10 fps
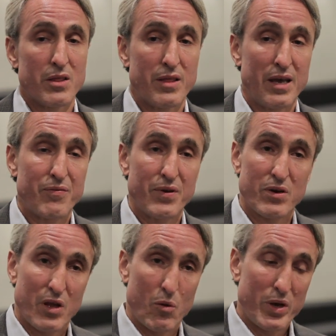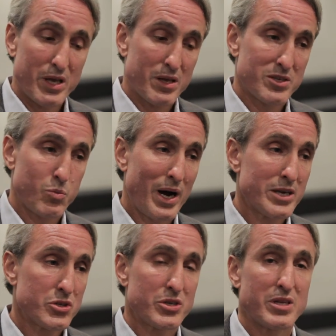They feel,
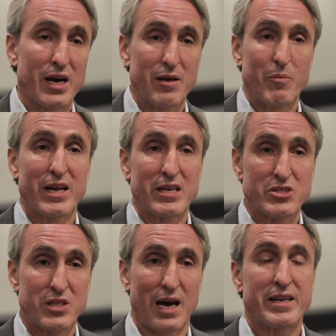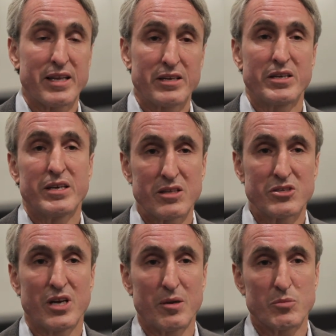why should diabetics not get to eat the
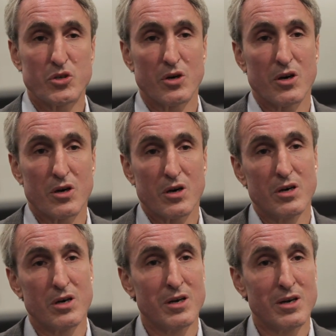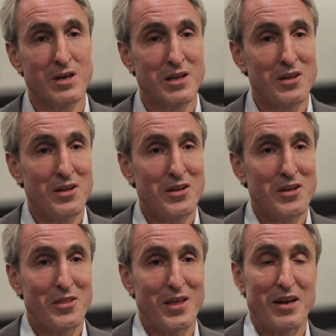same sugar
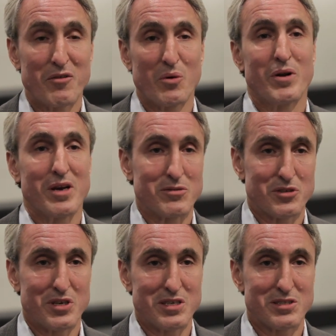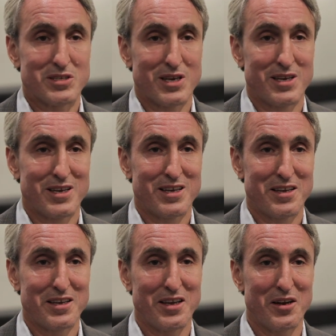that everyone else eats?
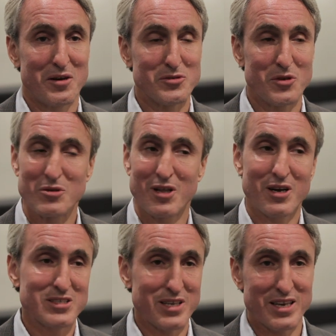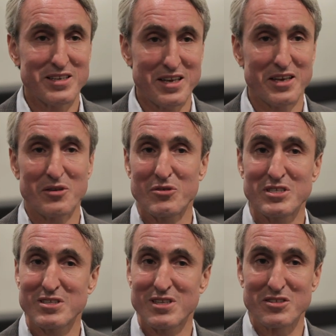So as long as they can take their
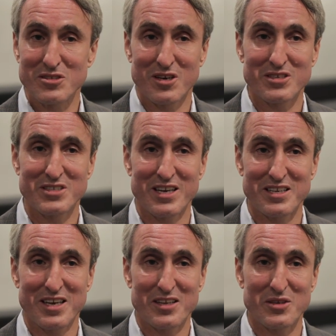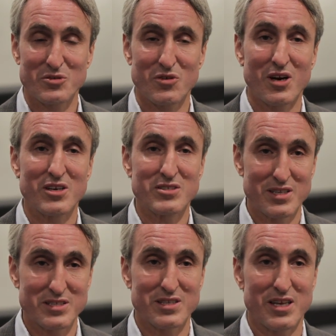insulin, as long as they can take their drugs,
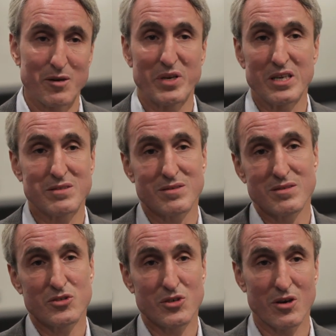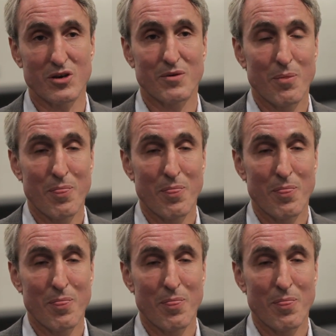let's let them eat sugar.